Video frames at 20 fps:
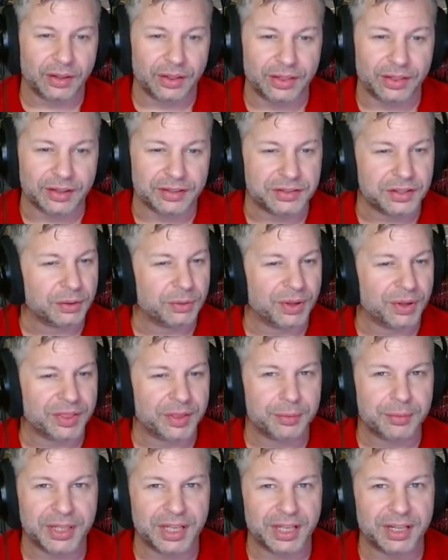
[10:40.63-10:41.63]
things you don't want
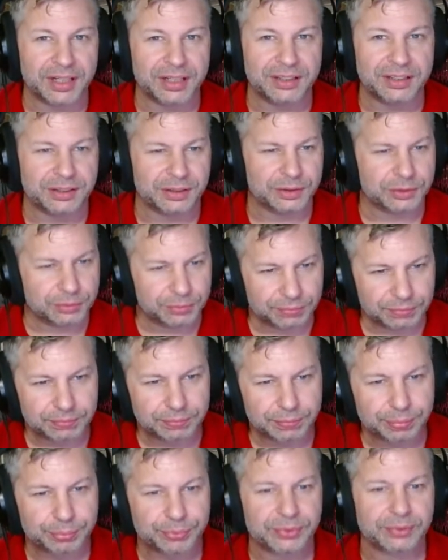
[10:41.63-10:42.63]
them to get into,
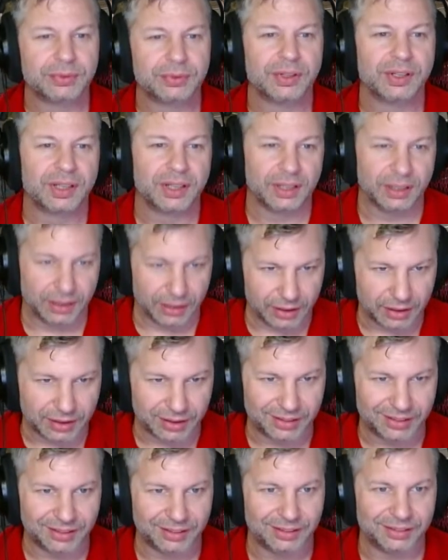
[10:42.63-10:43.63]

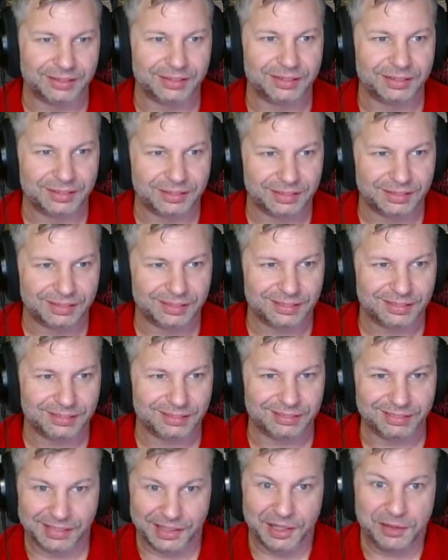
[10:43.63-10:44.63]
if
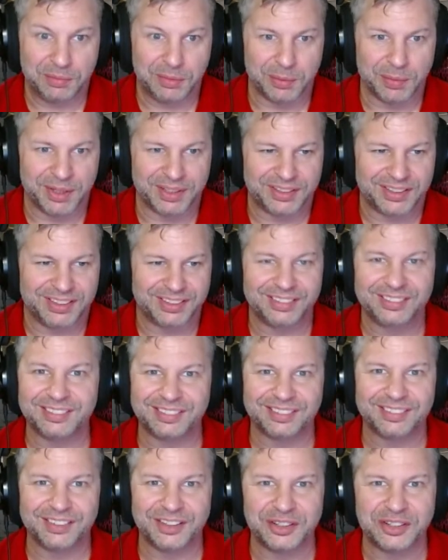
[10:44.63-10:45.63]
you implement it,
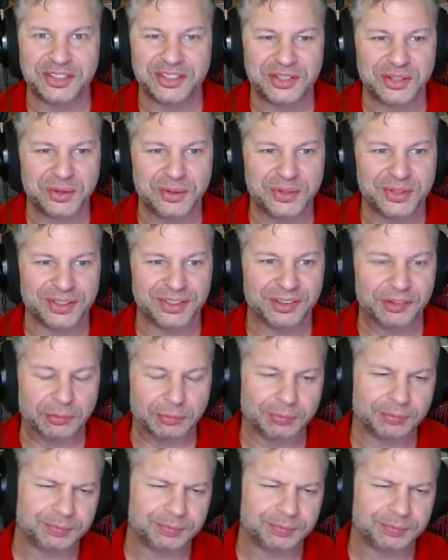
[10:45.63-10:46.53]
you just use it.